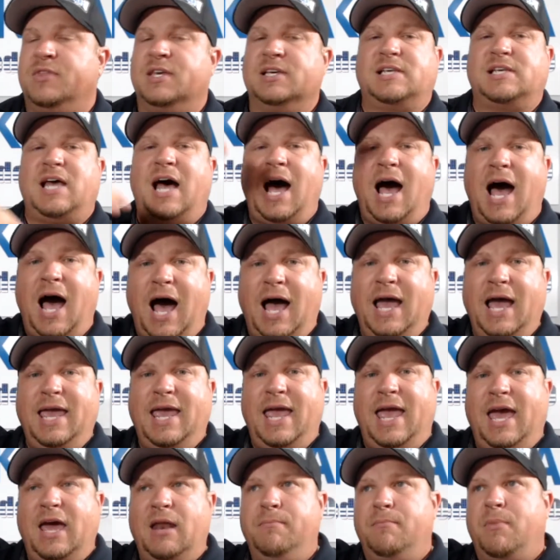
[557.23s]
this
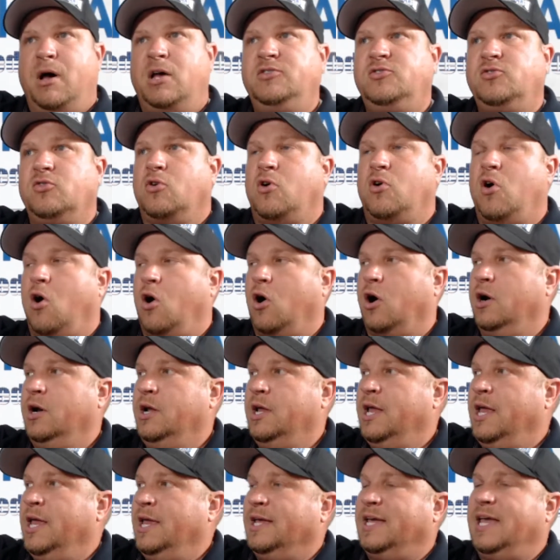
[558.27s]
high-end muscle car
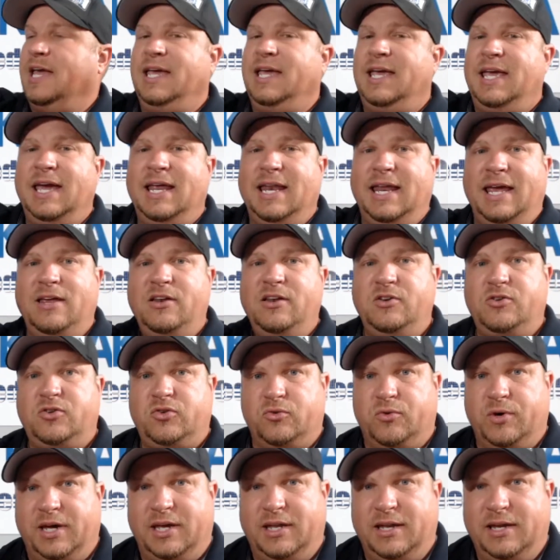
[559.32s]
can get
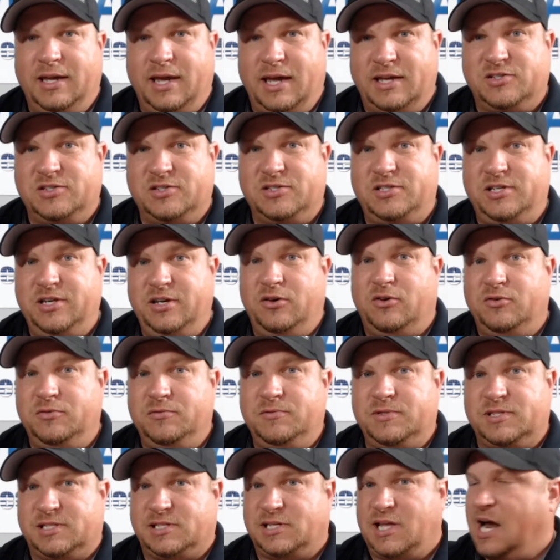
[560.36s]
into it and still
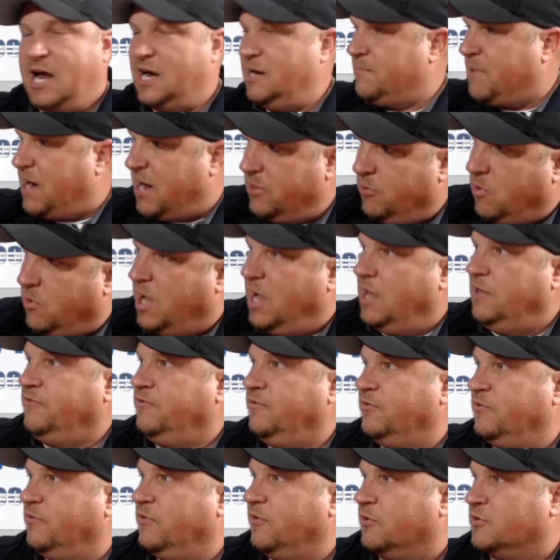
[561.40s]
slide it by the
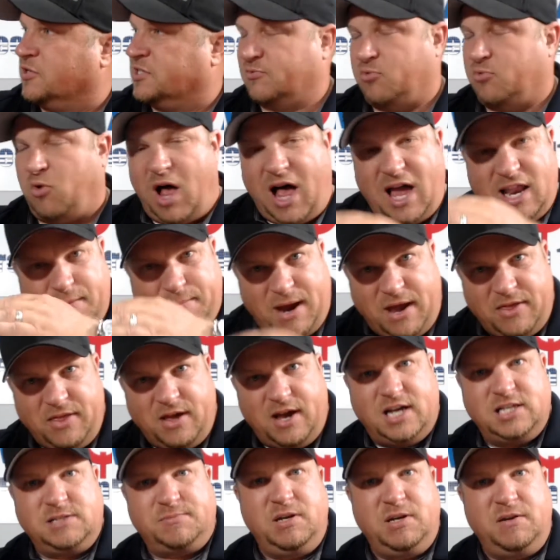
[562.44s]
wife or slide it by
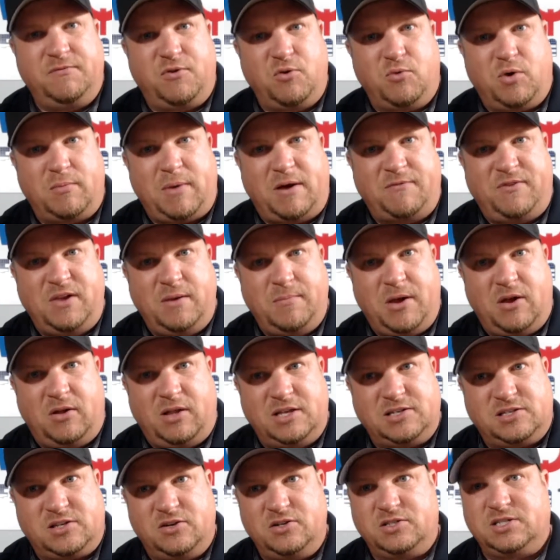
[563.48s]
the husband if you're one of my female
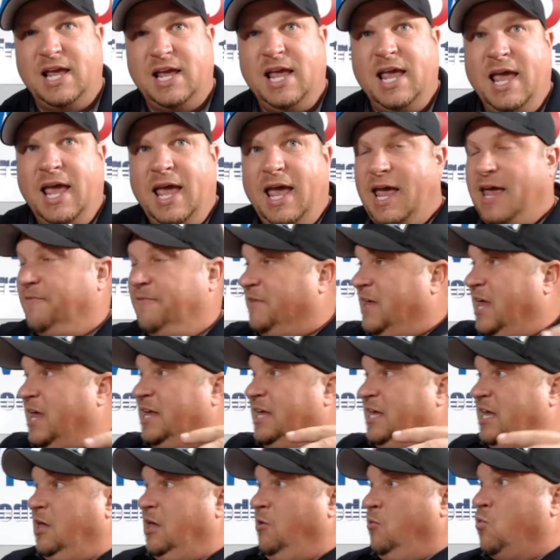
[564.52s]
listeners
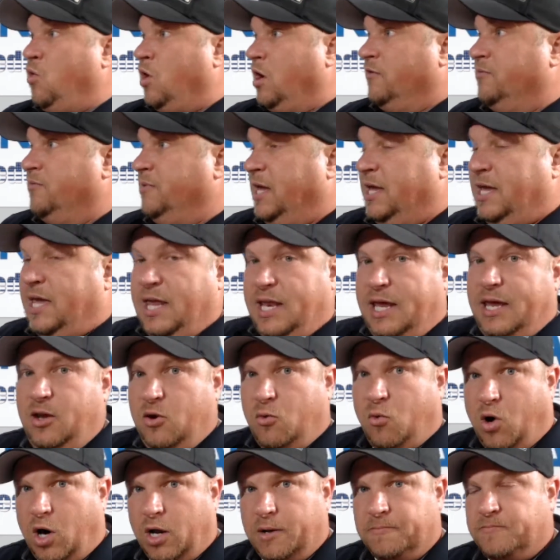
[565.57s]
and get
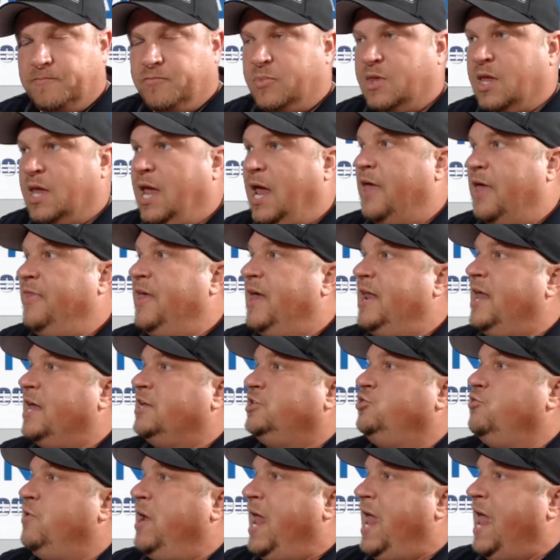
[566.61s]
into one. And then
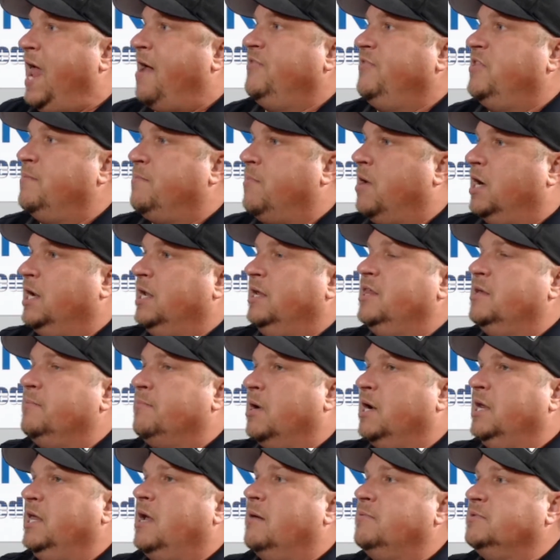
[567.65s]
as you have the money and the
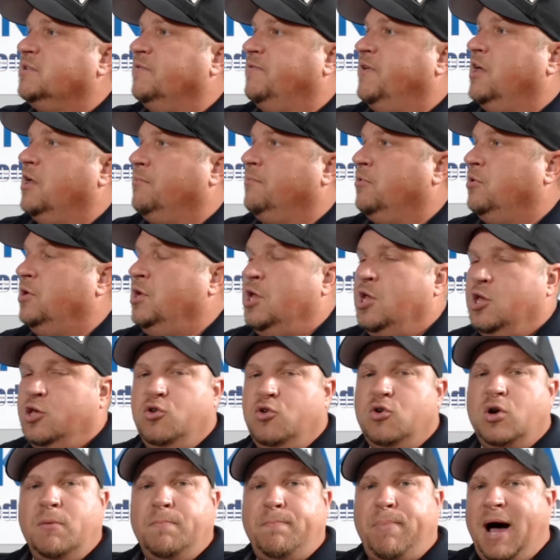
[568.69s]
money comes available,
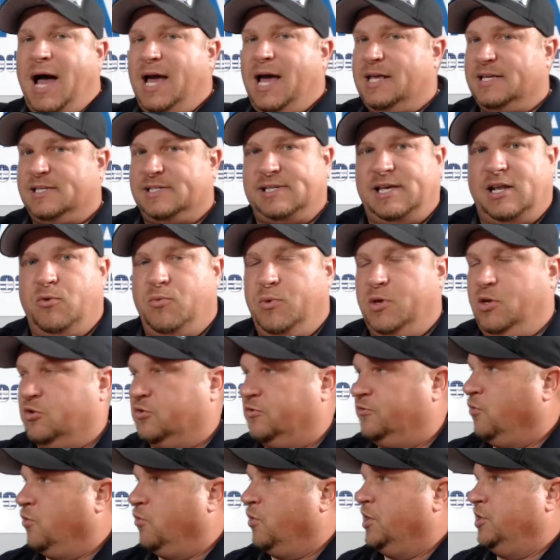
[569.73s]
you can buy a set of
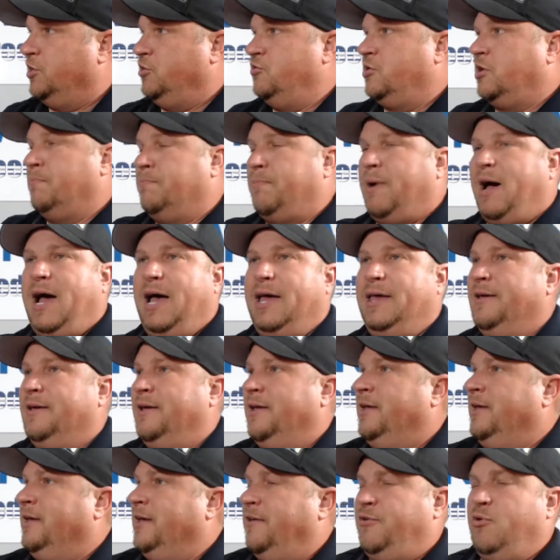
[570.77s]
wheels for it. You can buy,
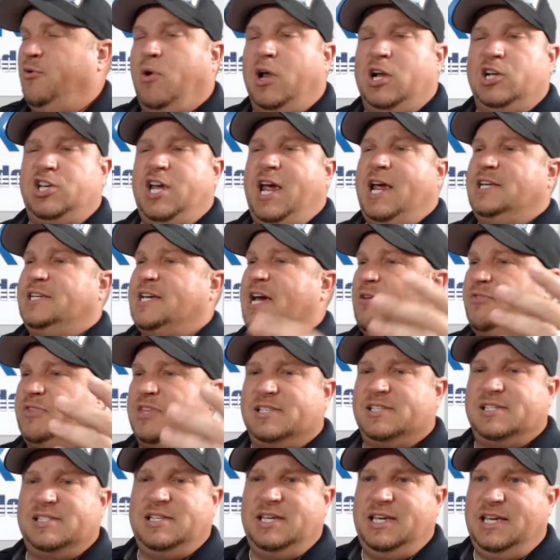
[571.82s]
if you want to change out
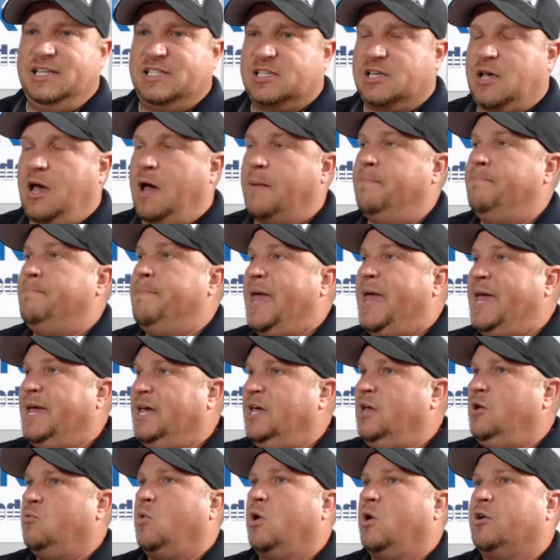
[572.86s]
the seats,
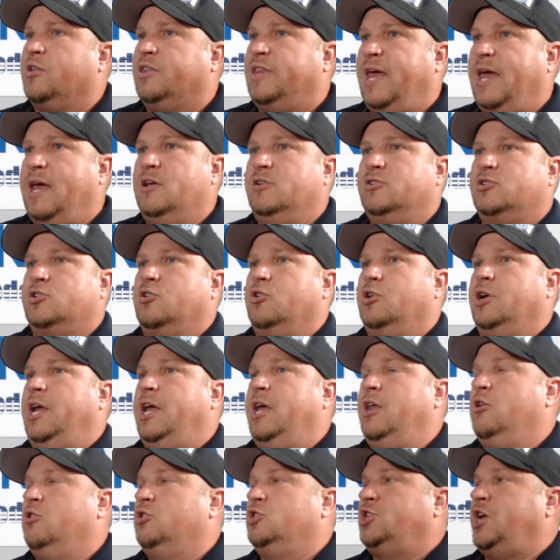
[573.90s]
make it where things are
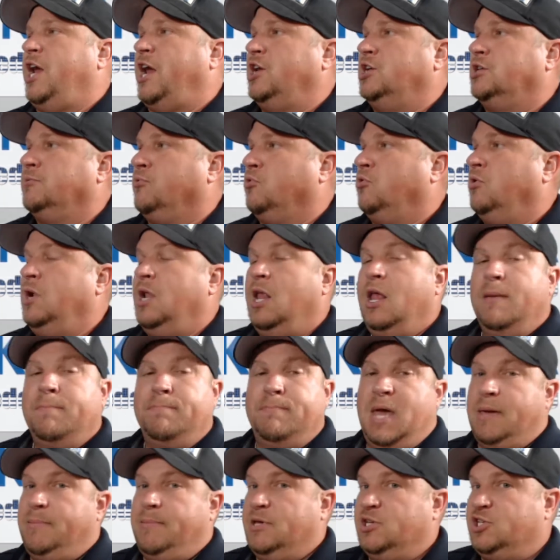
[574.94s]
interchangeable.
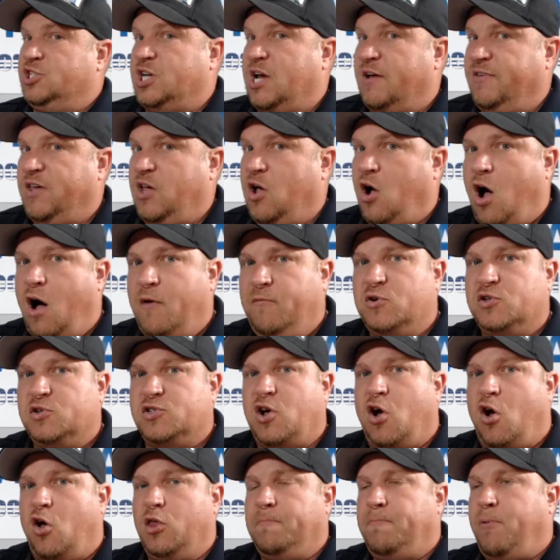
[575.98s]
Maybe Chevy
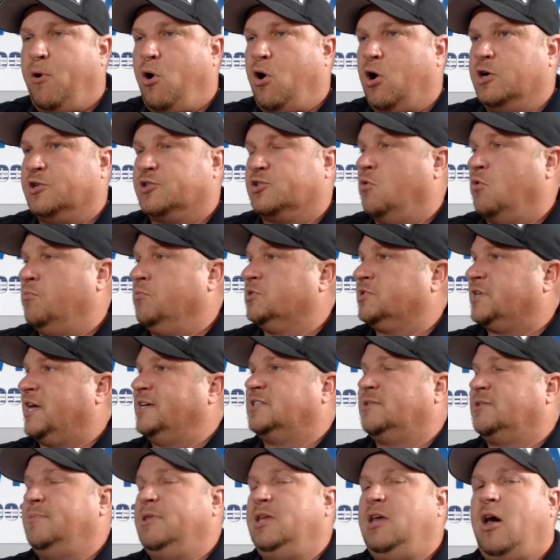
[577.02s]
offers all the parts, almost
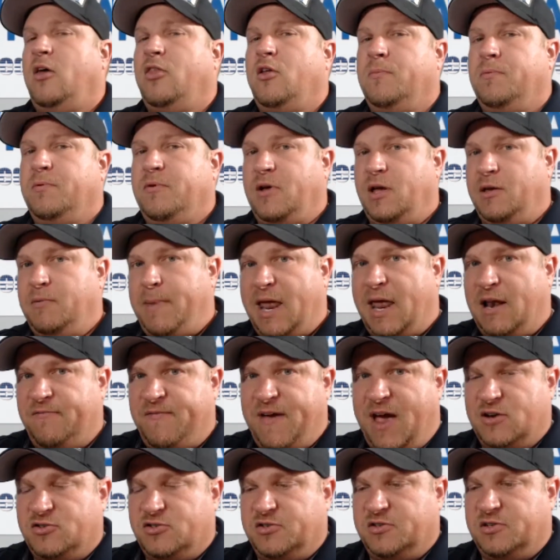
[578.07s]
like some of the other
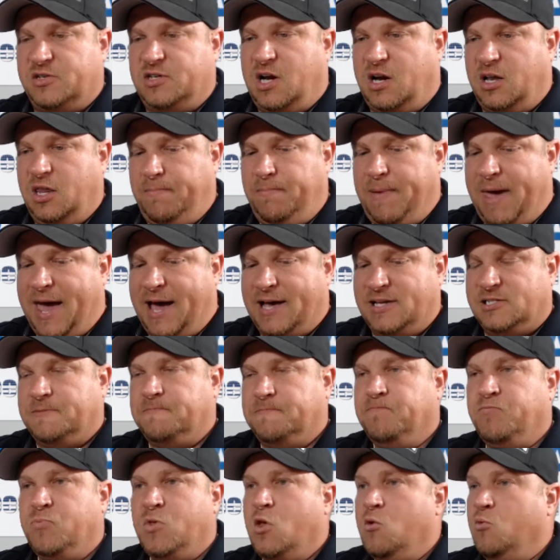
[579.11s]
manufacturers have done in the past,
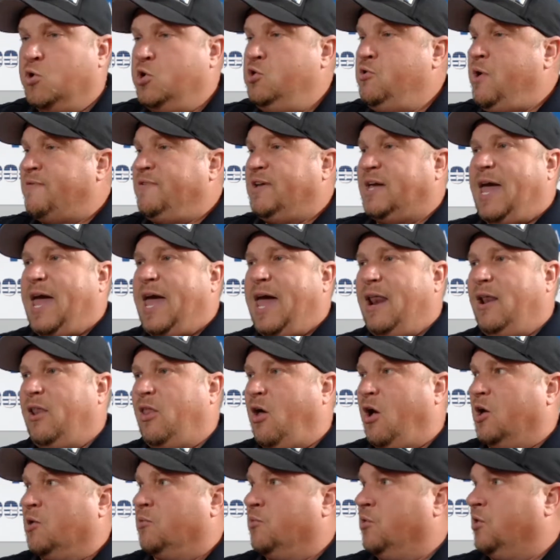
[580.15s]
where you have a
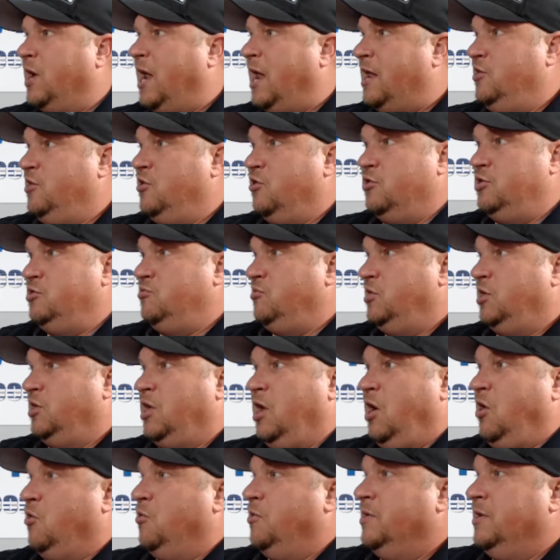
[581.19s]
catalog where, you can
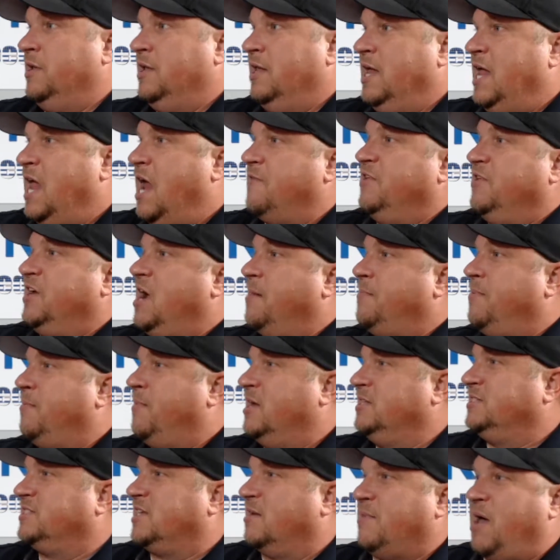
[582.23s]
go every couple
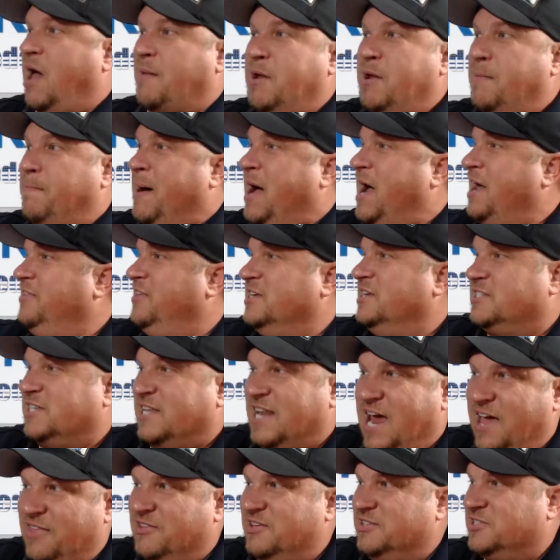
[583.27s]
months, I'm going to buy this
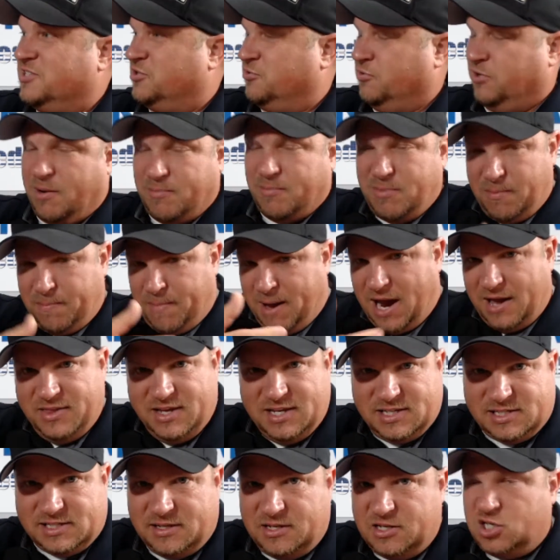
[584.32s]
and add this to it. I'm going to buy
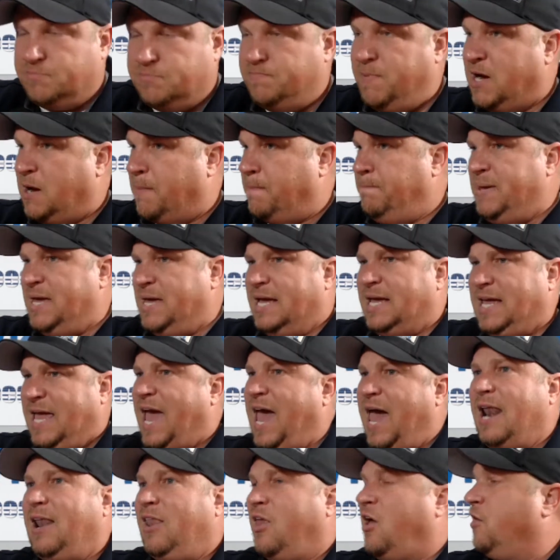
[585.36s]
this and just make a big
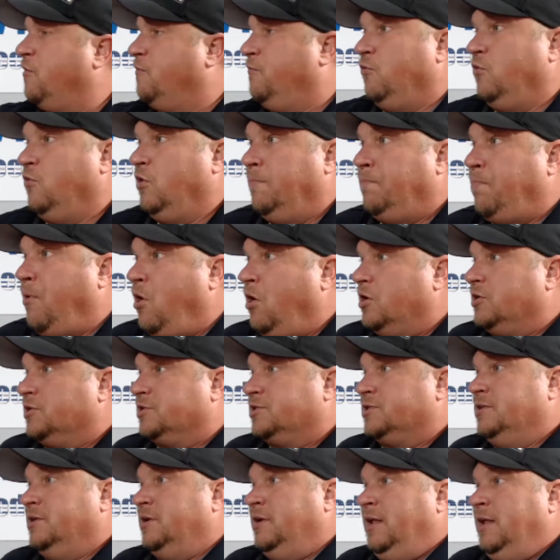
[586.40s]
catalog full of
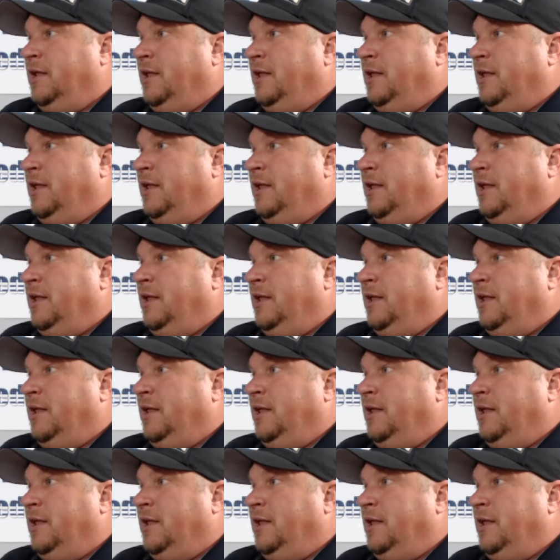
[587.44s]
parts.